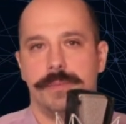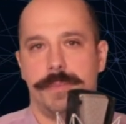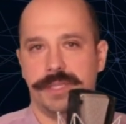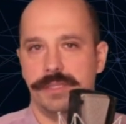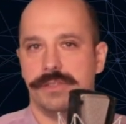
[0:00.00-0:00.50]

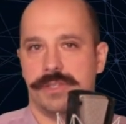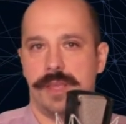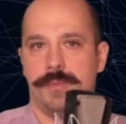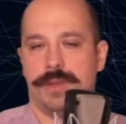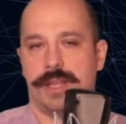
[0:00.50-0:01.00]
building the
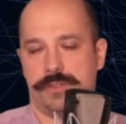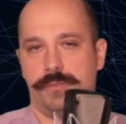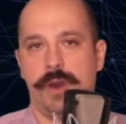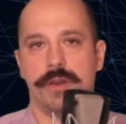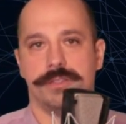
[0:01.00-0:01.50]
same class of
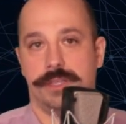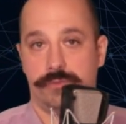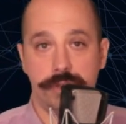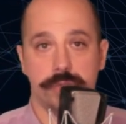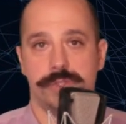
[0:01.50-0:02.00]
models that Rich